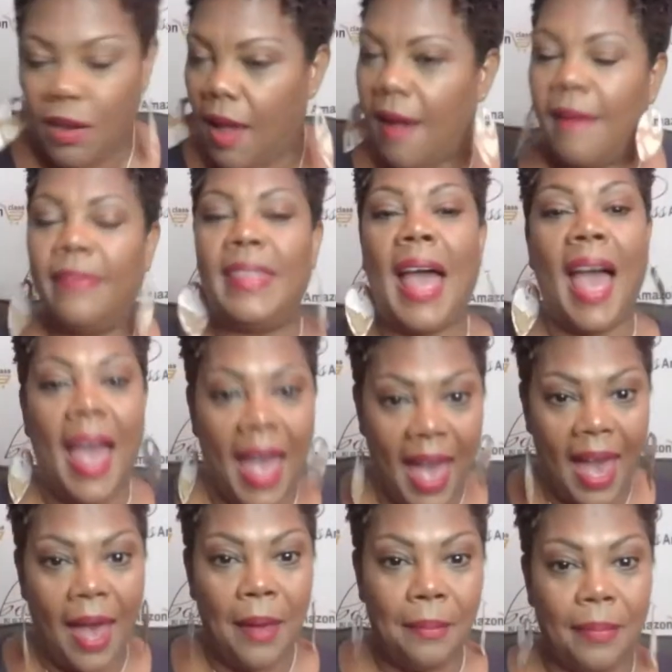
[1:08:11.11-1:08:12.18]
No, that
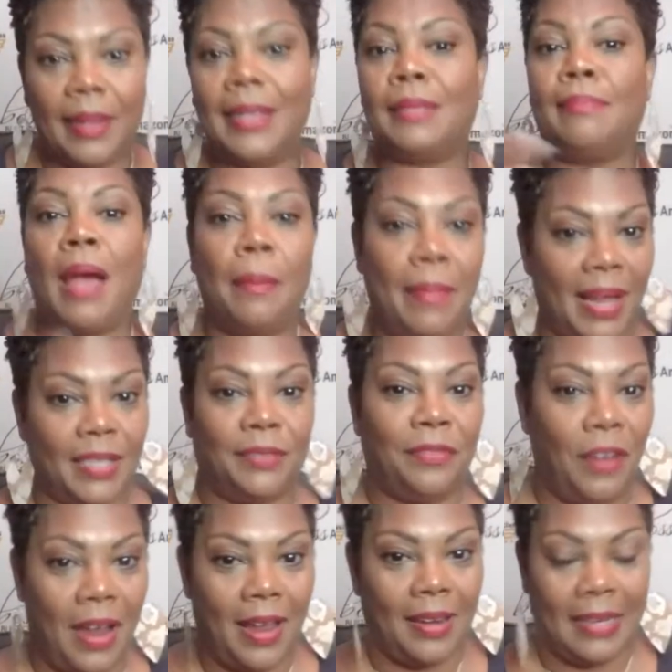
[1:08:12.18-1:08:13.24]
app is my best
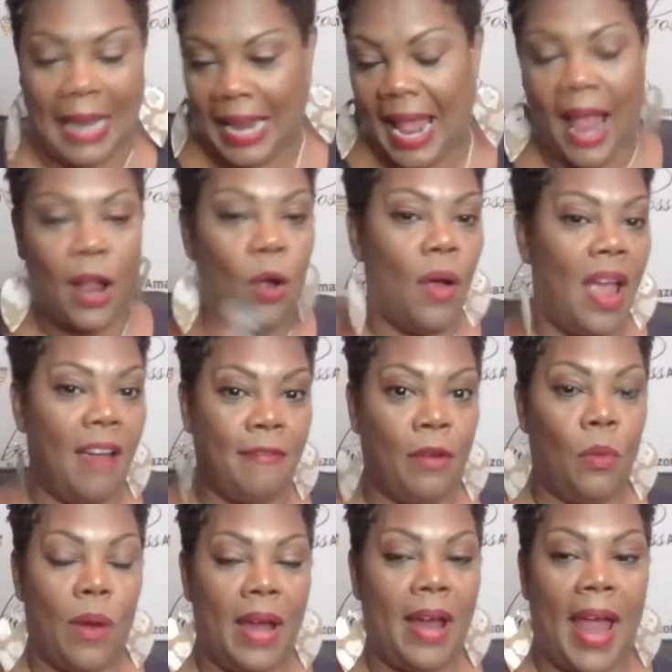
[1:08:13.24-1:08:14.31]
friend. Like, I go
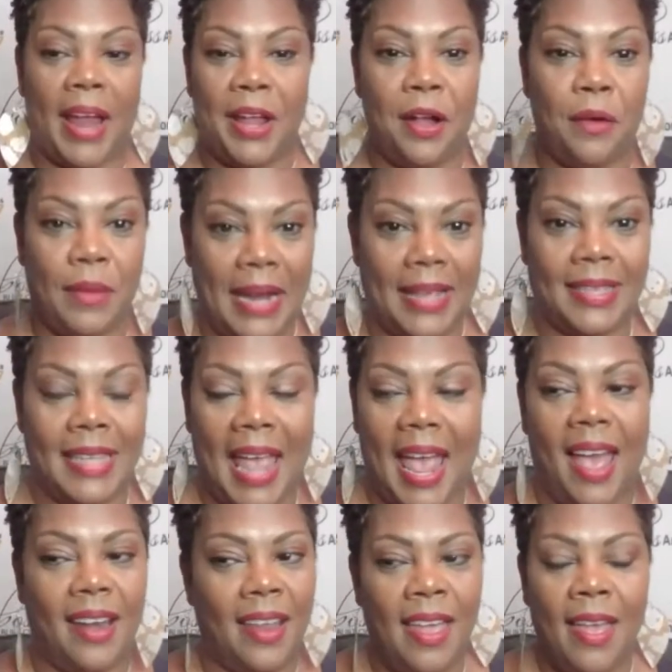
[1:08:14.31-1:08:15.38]
everywhere I go when I
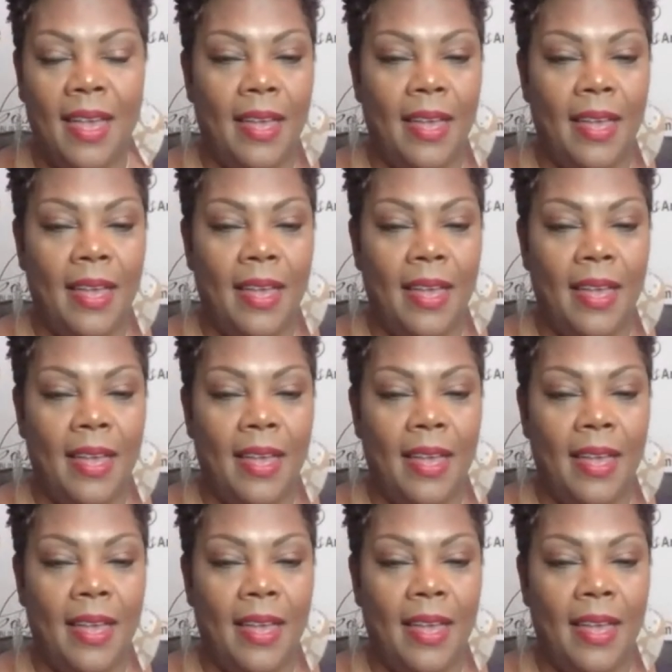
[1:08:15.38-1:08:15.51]
scan.